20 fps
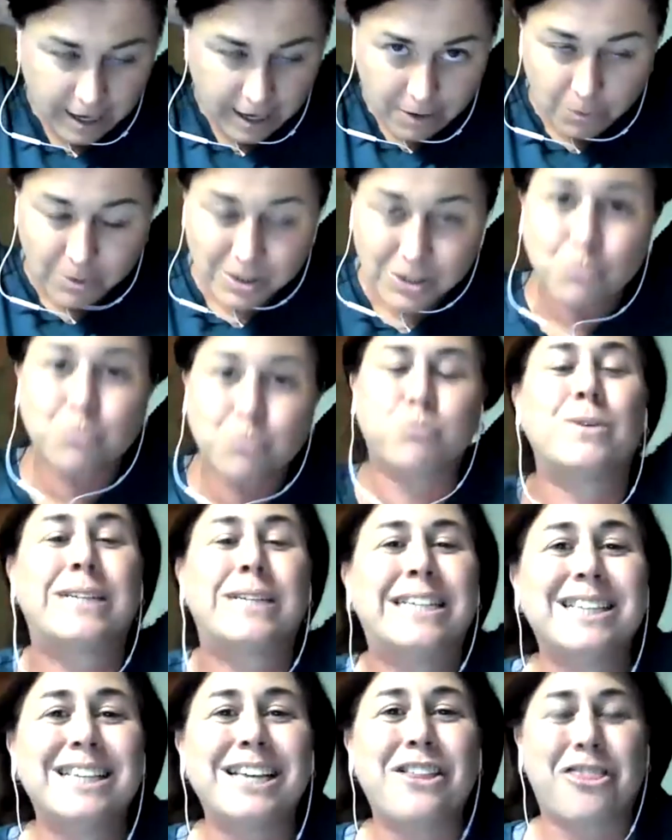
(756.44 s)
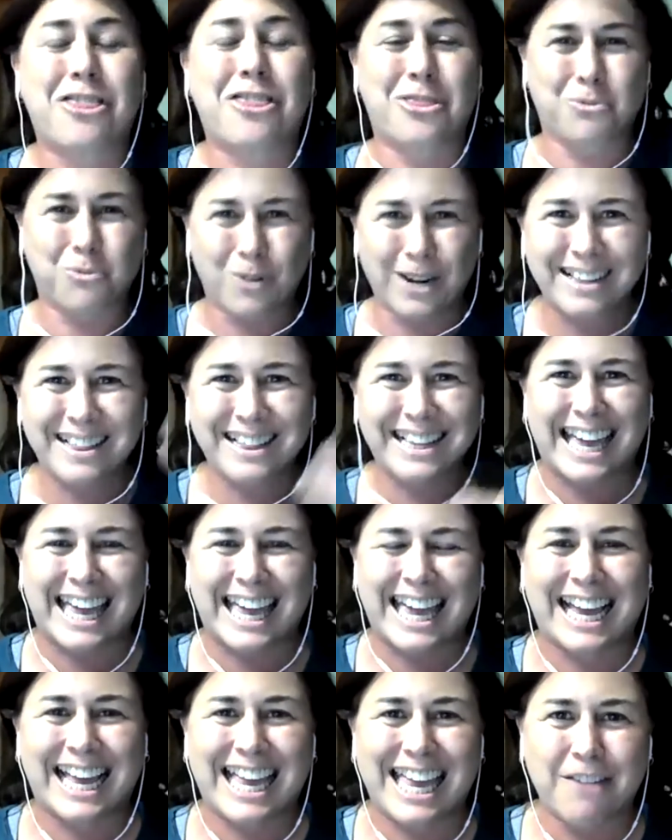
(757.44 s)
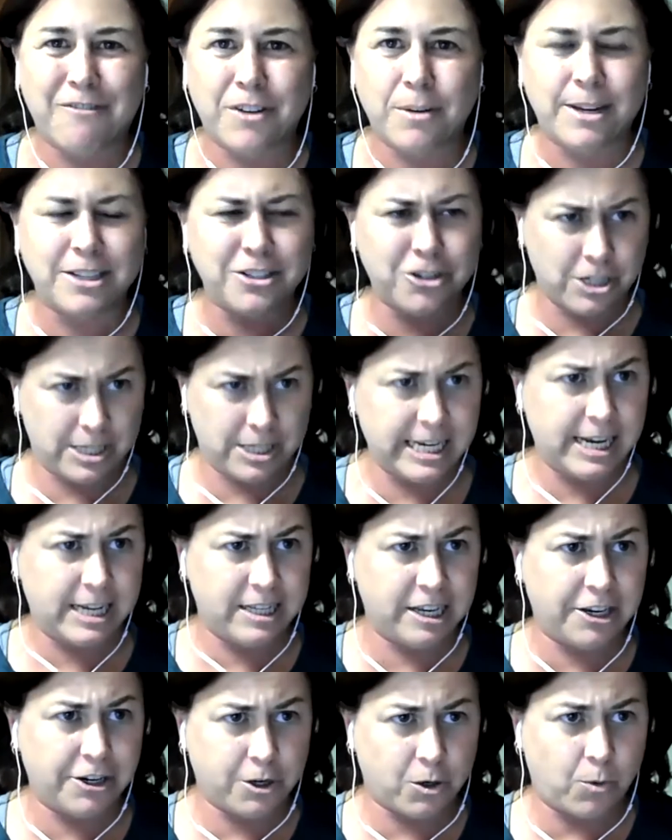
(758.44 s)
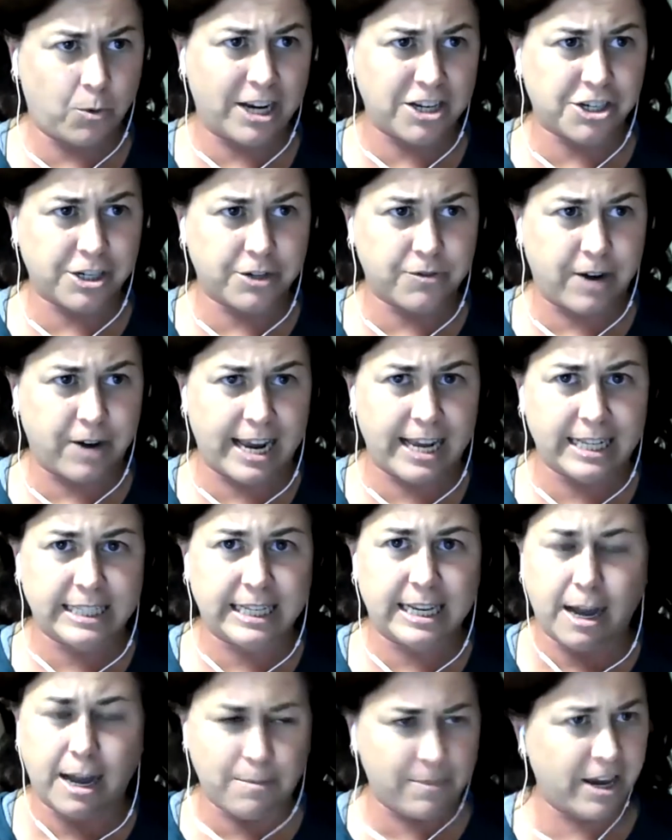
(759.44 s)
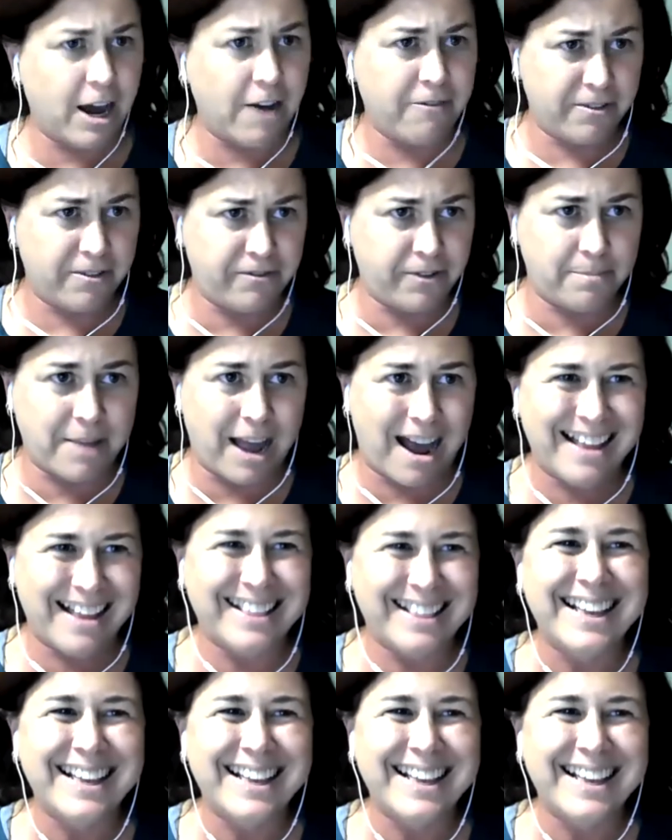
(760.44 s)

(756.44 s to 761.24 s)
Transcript: It was really thrilling. If I'm understanding your question right, and cut me off if I'm not.